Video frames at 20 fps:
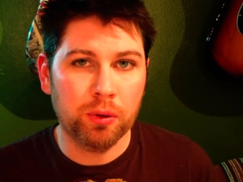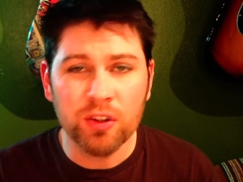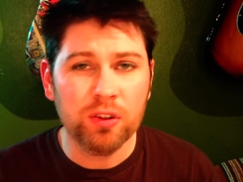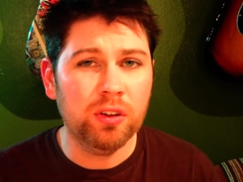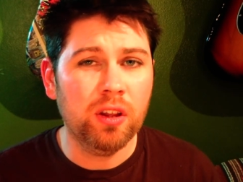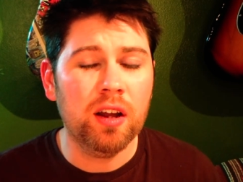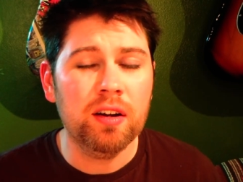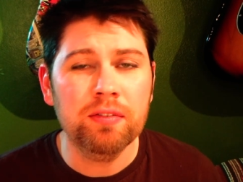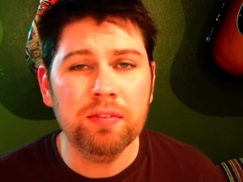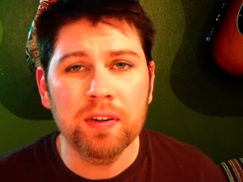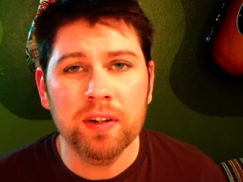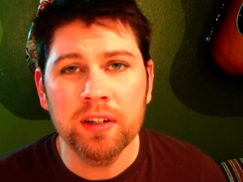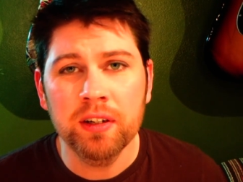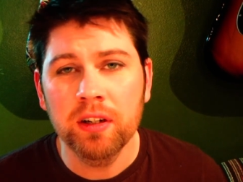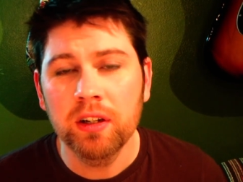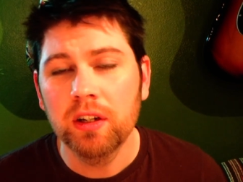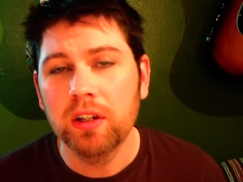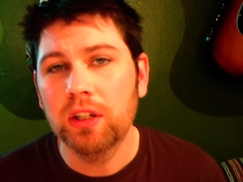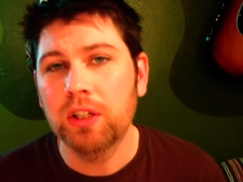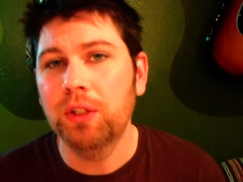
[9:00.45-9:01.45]
They're a lot of fun.
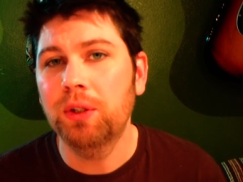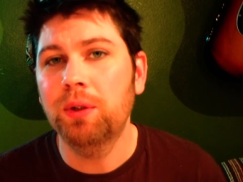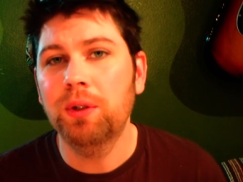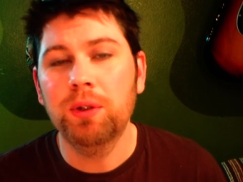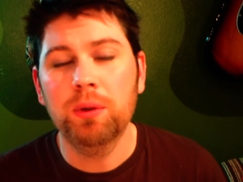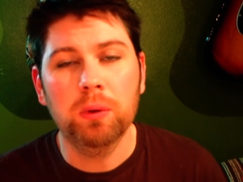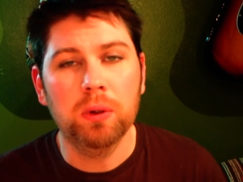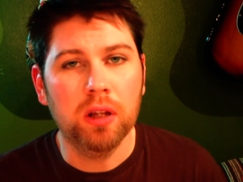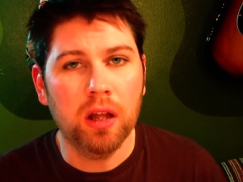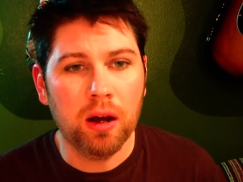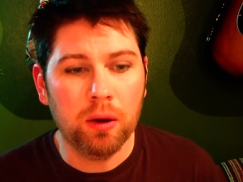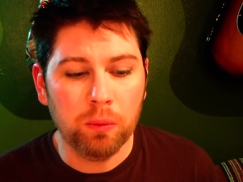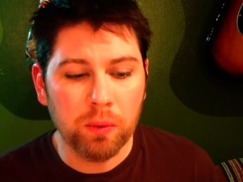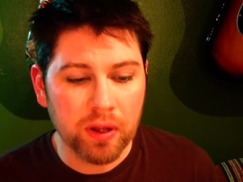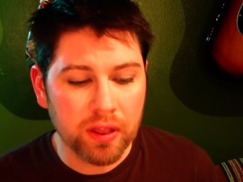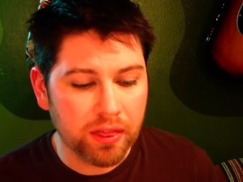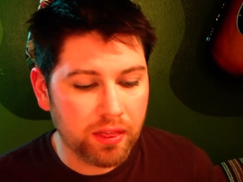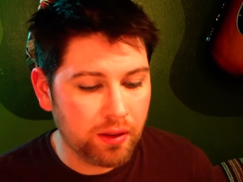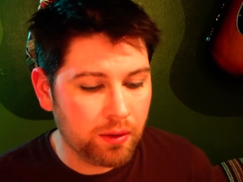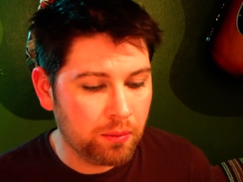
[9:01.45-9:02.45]
You can do a lot
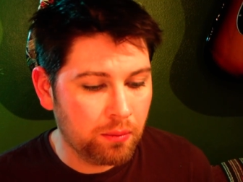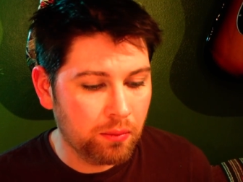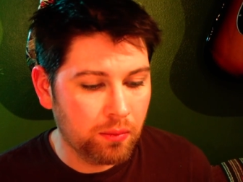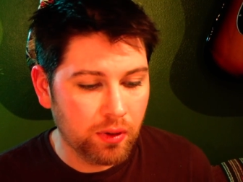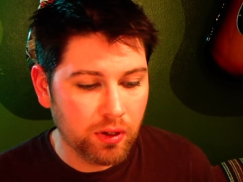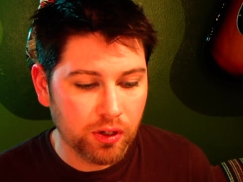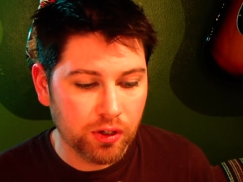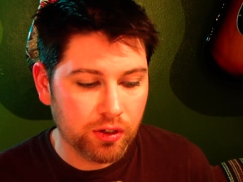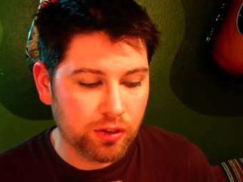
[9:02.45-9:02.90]
with them.